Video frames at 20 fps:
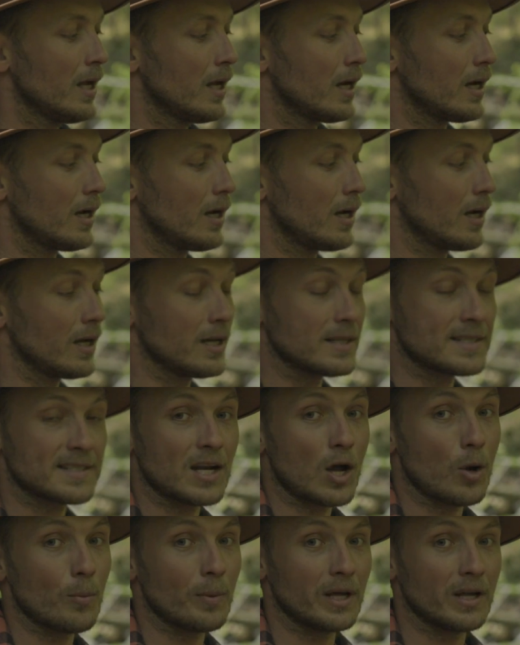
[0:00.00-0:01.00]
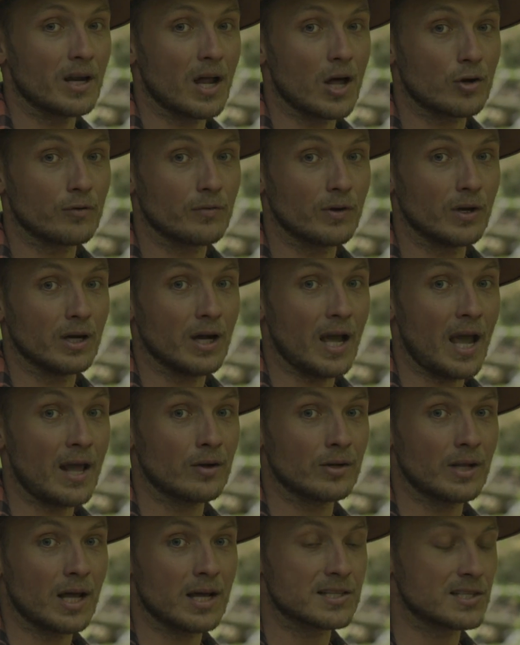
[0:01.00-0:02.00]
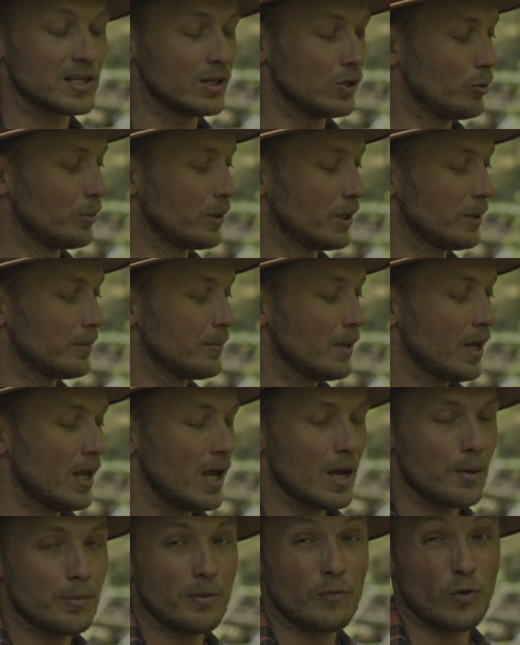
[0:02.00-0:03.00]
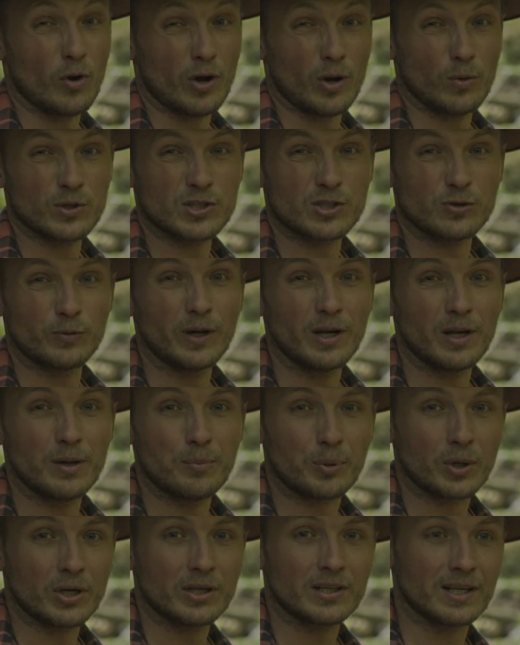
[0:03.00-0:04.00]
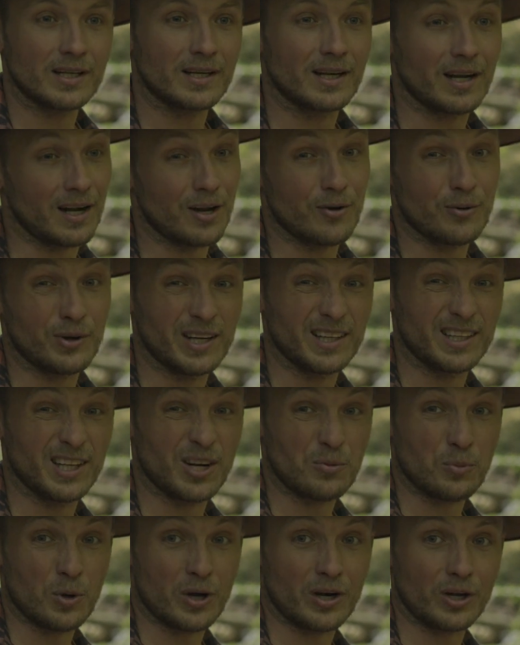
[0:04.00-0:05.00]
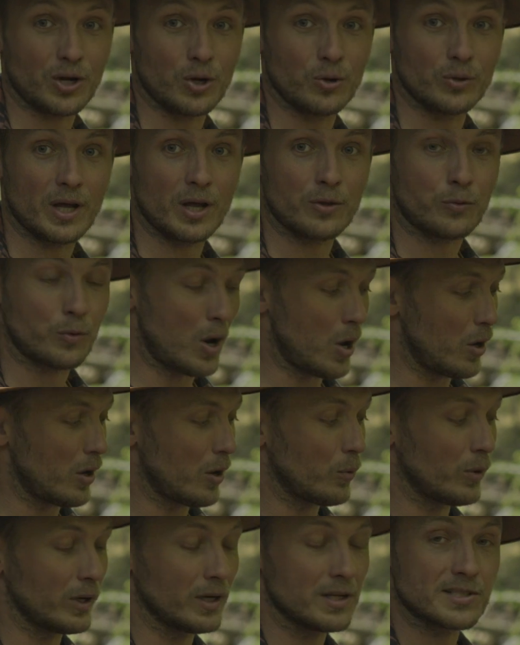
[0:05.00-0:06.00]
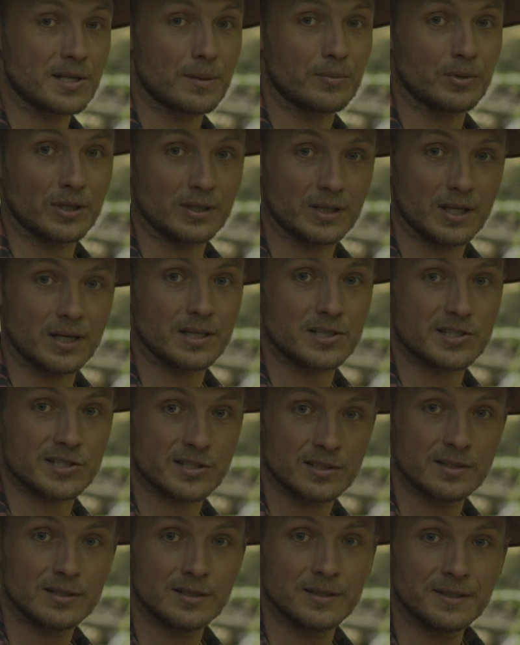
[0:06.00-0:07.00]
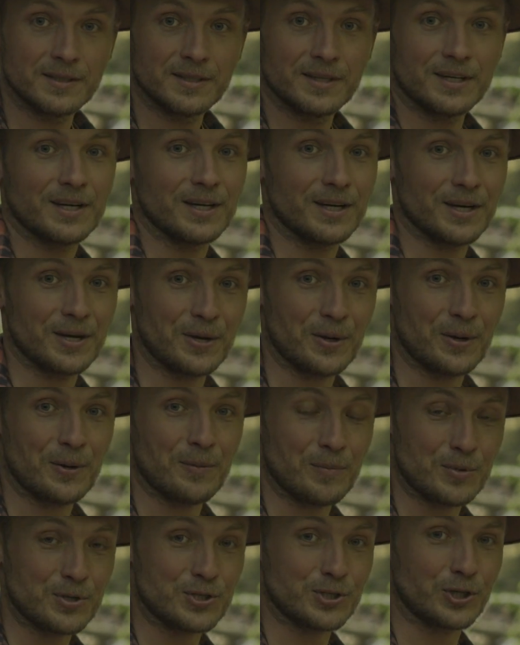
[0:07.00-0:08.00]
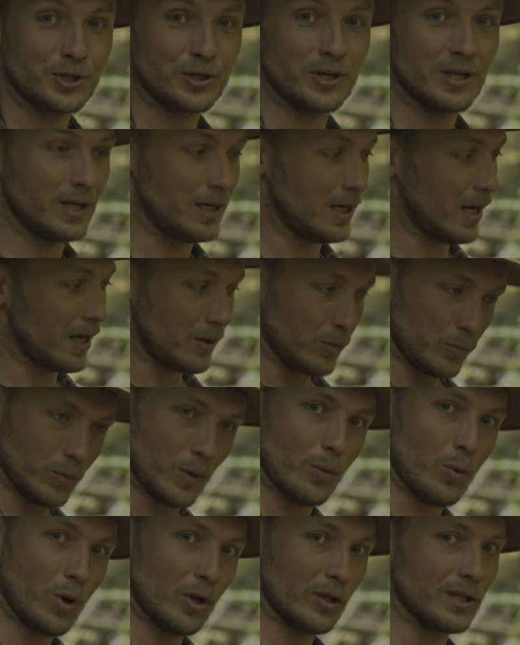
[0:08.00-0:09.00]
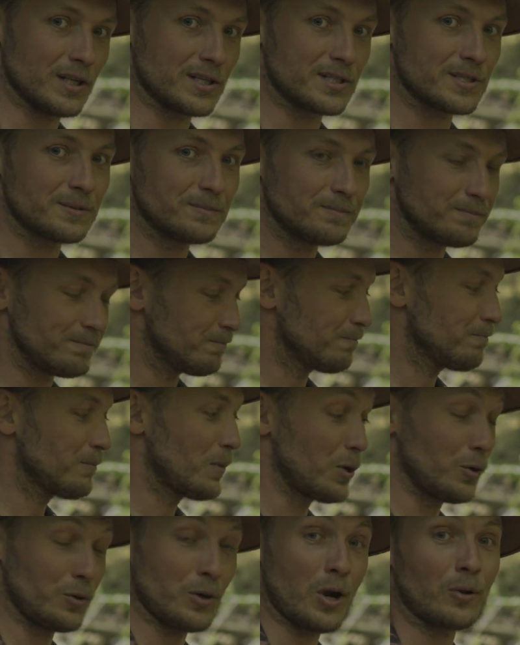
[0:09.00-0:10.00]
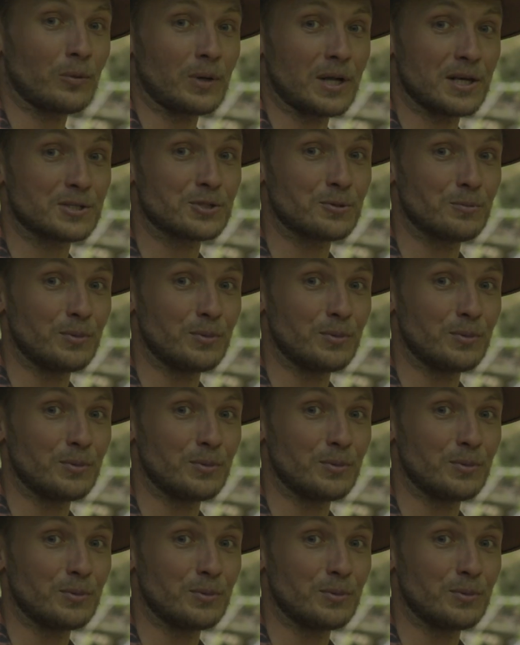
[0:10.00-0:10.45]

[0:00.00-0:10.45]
It's now made out of anodized aluminum, and before it was 3D printed, and I really didn't want to go that route. I wanted something that is sturdy. Like, we want this ground glass to